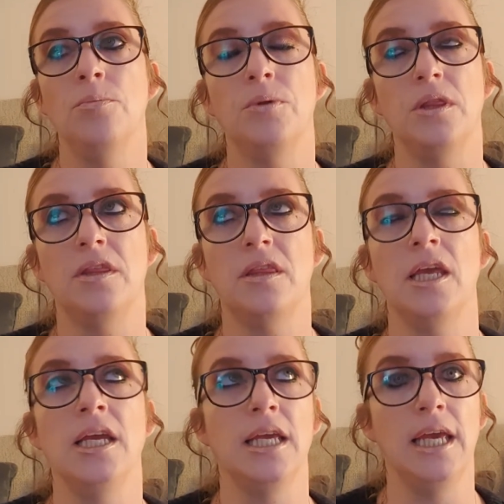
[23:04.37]
But the
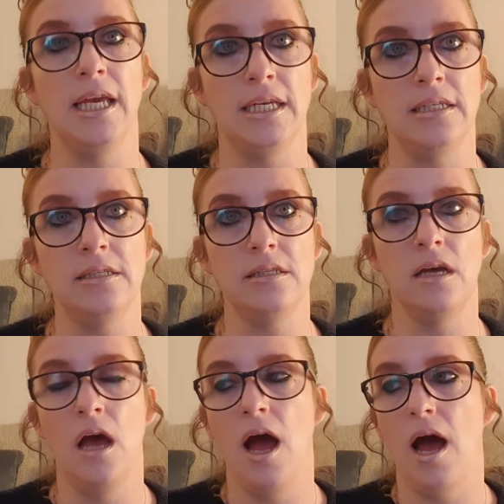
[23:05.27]
thing is,
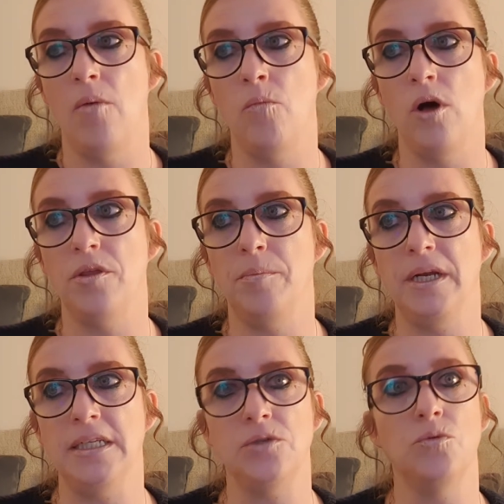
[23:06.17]
and what the
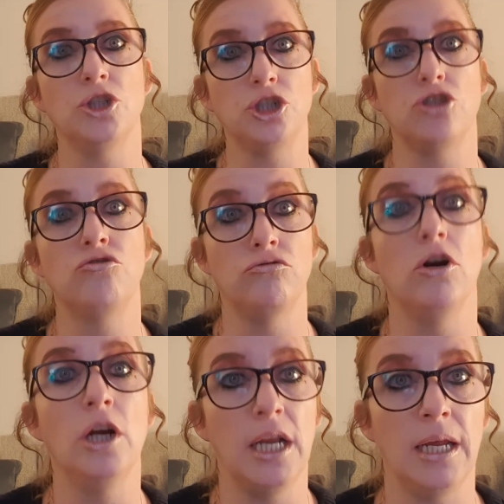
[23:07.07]
police were
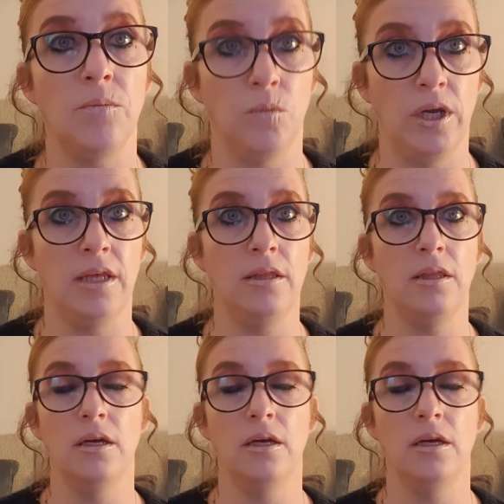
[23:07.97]
struggling with